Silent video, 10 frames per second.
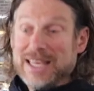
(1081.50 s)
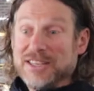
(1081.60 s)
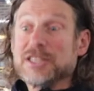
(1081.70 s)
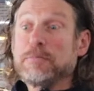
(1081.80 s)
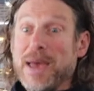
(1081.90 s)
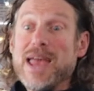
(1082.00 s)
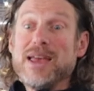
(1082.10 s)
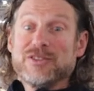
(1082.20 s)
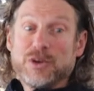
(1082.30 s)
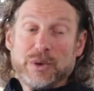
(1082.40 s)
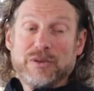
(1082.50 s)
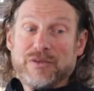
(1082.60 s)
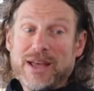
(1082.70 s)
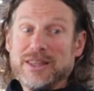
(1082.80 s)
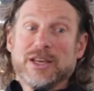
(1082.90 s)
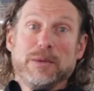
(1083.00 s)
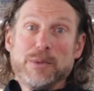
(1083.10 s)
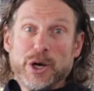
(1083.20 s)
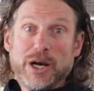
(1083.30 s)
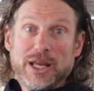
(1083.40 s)
space to invite the
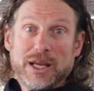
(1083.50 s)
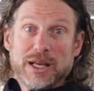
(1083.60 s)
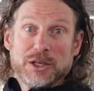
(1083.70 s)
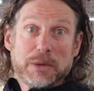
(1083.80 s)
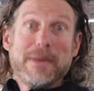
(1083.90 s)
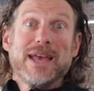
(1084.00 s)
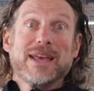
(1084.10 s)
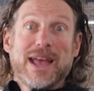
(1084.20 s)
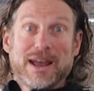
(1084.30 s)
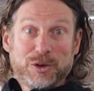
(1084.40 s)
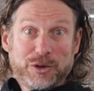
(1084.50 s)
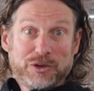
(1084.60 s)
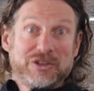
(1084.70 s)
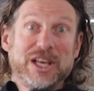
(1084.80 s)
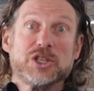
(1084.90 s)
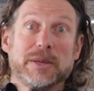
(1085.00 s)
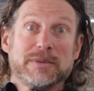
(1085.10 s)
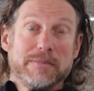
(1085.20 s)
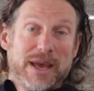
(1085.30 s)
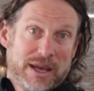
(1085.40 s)
community to make candles, teach
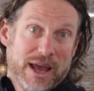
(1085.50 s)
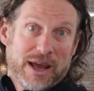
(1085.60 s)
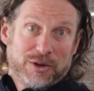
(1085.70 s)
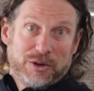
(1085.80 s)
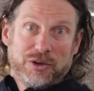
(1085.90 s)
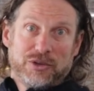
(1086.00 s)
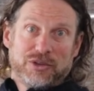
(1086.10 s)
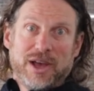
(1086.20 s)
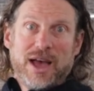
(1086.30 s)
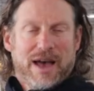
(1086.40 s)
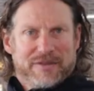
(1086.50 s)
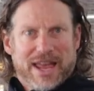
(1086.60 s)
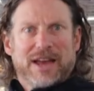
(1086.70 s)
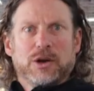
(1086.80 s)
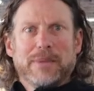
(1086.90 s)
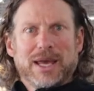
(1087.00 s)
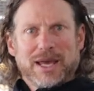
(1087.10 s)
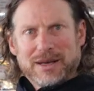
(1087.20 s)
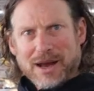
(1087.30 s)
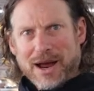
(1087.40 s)
them to make candles, mm-hmm. have candle
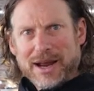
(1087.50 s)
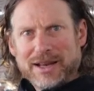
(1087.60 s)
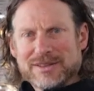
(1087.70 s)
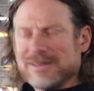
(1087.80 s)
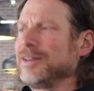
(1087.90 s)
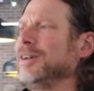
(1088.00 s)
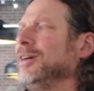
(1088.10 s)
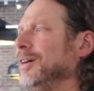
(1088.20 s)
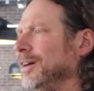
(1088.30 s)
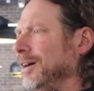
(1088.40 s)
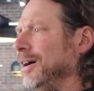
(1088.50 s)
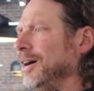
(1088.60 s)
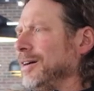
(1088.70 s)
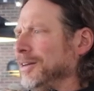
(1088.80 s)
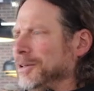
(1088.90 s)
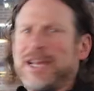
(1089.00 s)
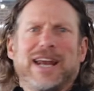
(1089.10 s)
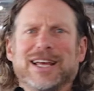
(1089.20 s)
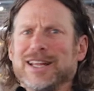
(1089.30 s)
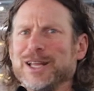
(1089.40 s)
making nights,
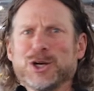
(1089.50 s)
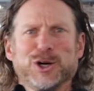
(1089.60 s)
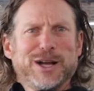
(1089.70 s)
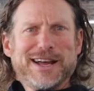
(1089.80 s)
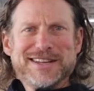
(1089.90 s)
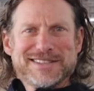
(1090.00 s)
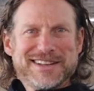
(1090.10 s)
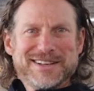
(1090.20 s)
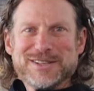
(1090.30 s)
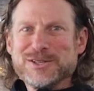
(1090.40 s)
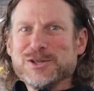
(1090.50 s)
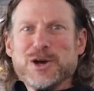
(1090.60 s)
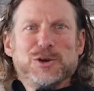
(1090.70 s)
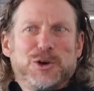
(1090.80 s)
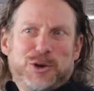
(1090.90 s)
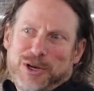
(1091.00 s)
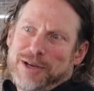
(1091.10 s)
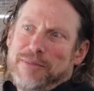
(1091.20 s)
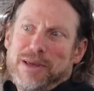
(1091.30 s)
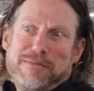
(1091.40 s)
getting a liquor license. So you
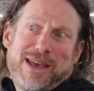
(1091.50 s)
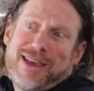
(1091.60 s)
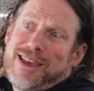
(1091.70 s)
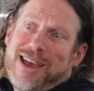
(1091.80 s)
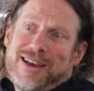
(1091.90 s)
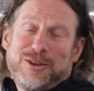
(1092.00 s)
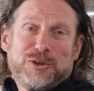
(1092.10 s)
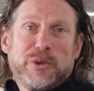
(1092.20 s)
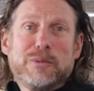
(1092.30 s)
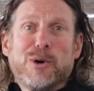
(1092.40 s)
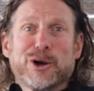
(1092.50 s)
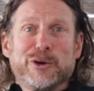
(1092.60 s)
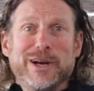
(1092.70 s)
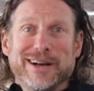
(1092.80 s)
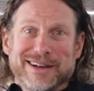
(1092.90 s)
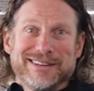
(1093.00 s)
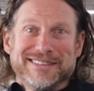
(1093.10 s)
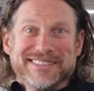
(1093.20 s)
could be making candles with a margarita.